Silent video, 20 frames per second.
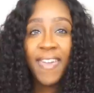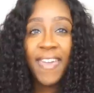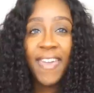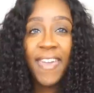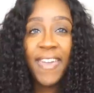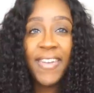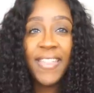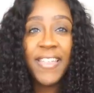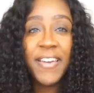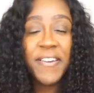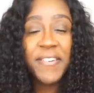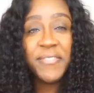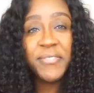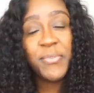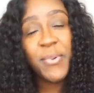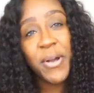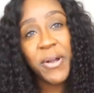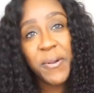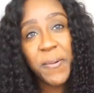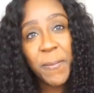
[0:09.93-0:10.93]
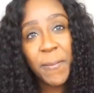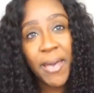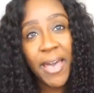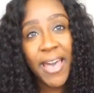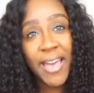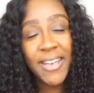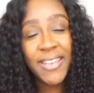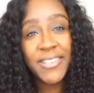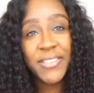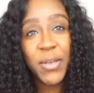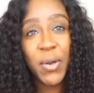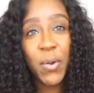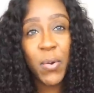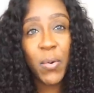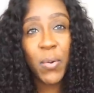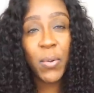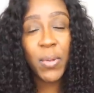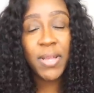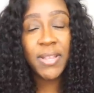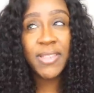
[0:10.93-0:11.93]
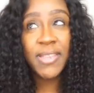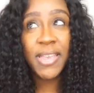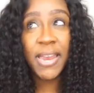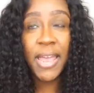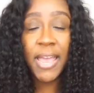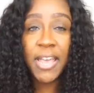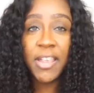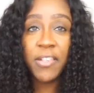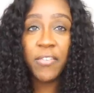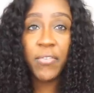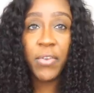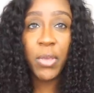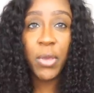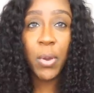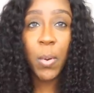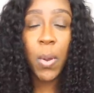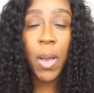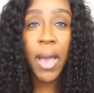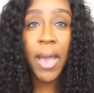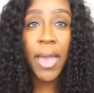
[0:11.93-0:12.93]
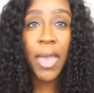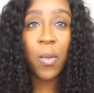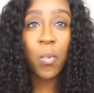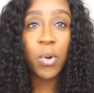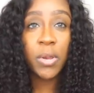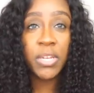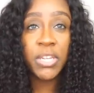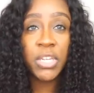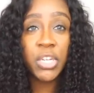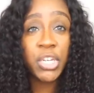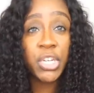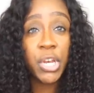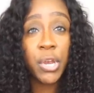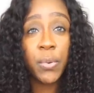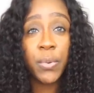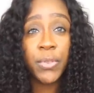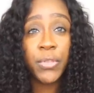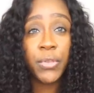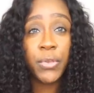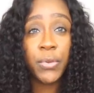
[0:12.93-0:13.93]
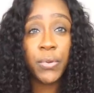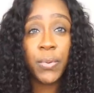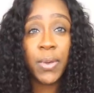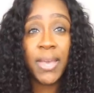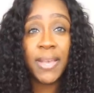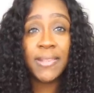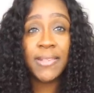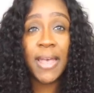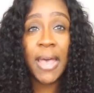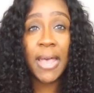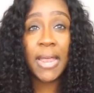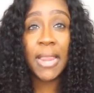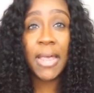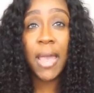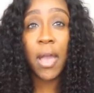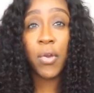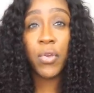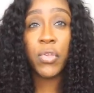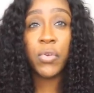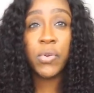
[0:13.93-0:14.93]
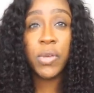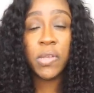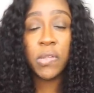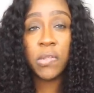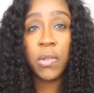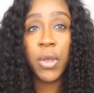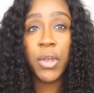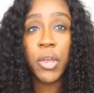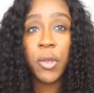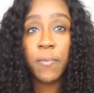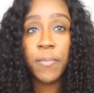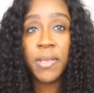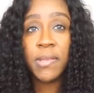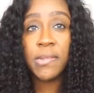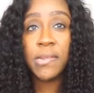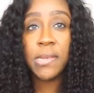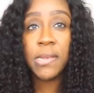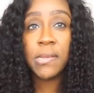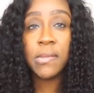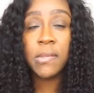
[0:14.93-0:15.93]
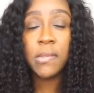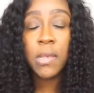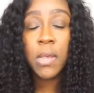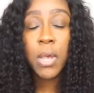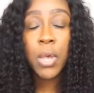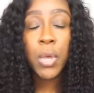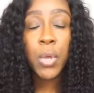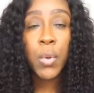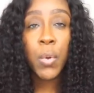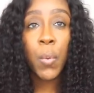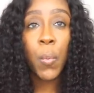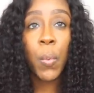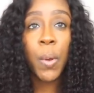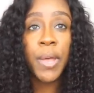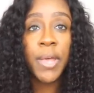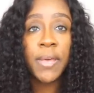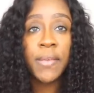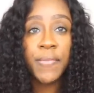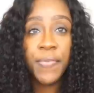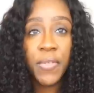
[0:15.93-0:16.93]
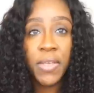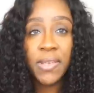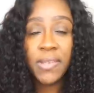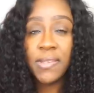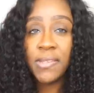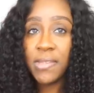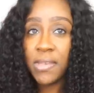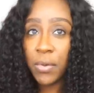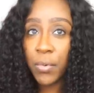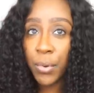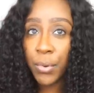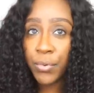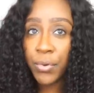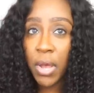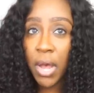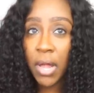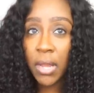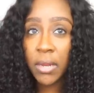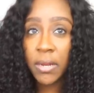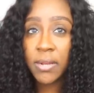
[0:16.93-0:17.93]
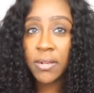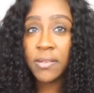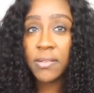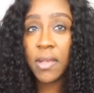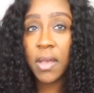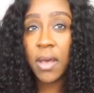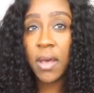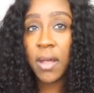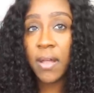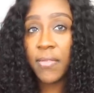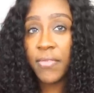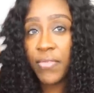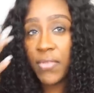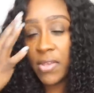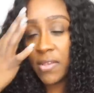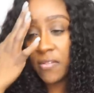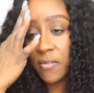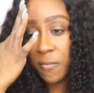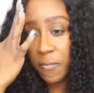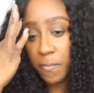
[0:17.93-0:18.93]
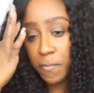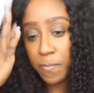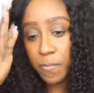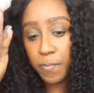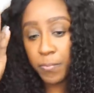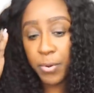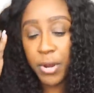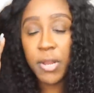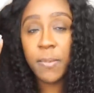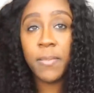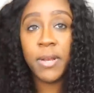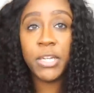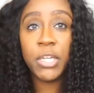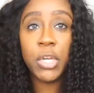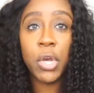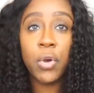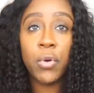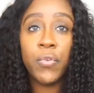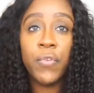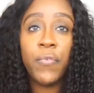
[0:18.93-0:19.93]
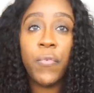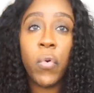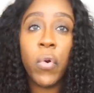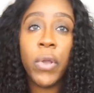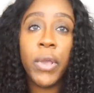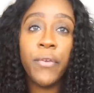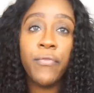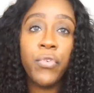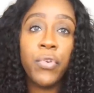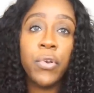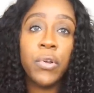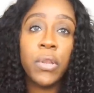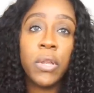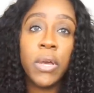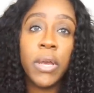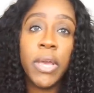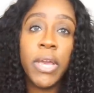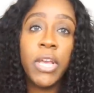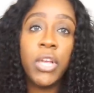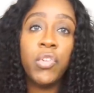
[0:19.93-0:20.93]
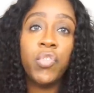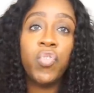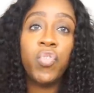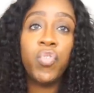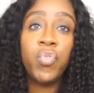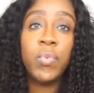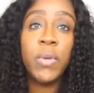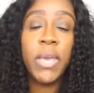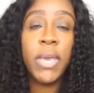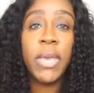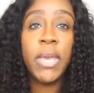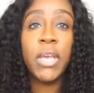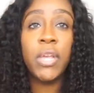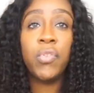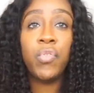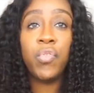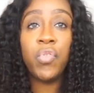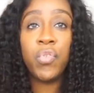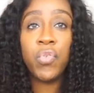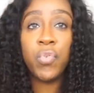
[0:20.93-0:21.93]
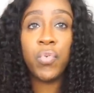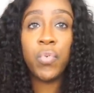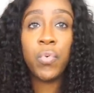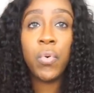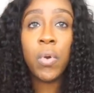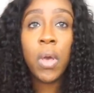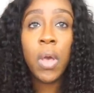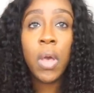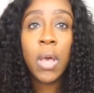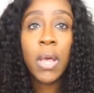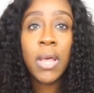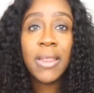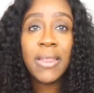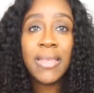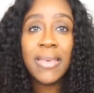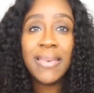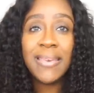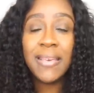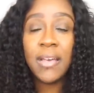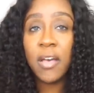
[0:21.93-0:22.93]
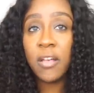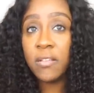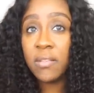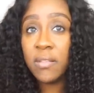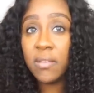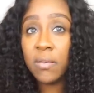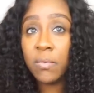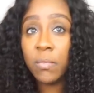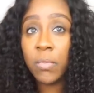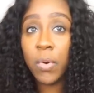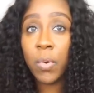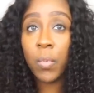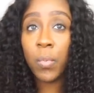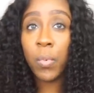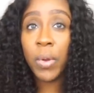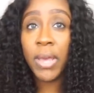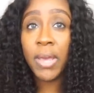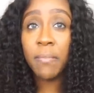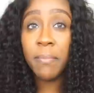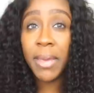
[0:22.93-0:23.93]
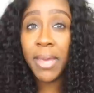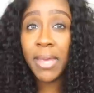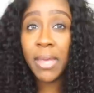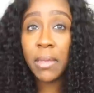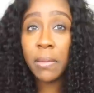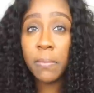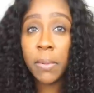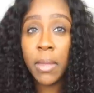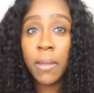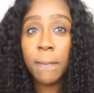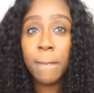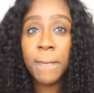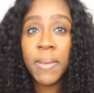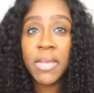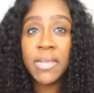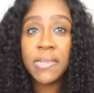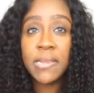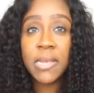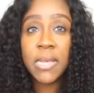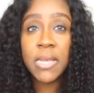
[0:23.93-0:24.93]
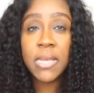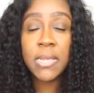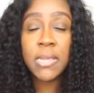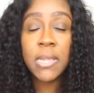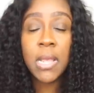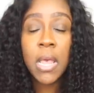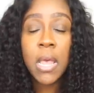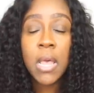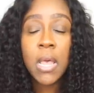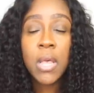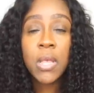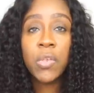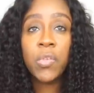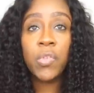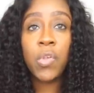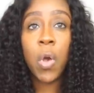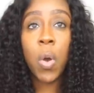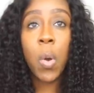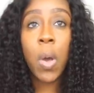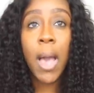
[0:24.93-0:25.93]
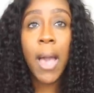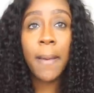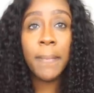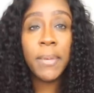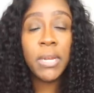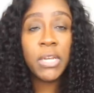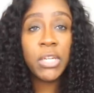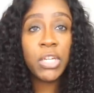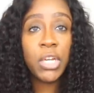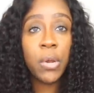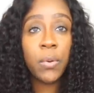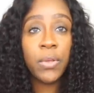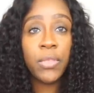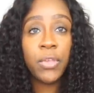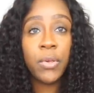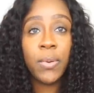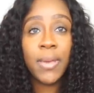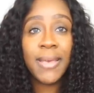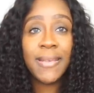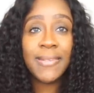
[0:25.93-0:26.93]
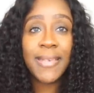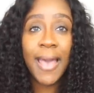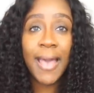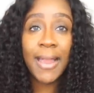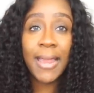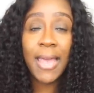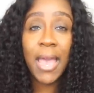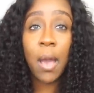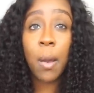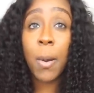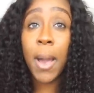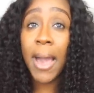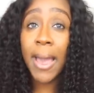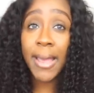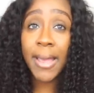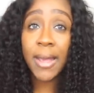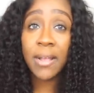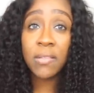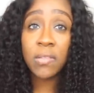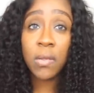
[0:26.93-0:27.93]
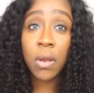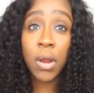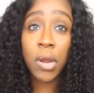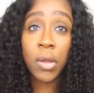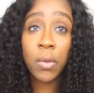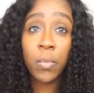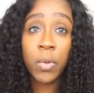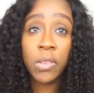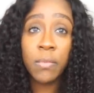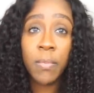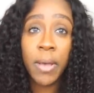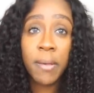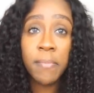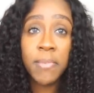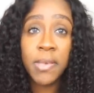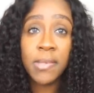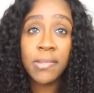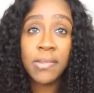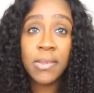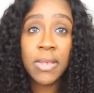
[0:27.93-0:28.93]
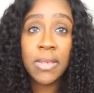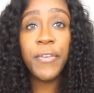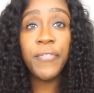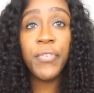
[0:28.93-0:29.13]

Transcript: Hey loves, welcome back. So today's video, I wanted to share with you exactly how you can start your business with $0. This pretty much goes for if you're looking to get into the custom wig making business. So I'm going to share with you exactly how I got started with my business.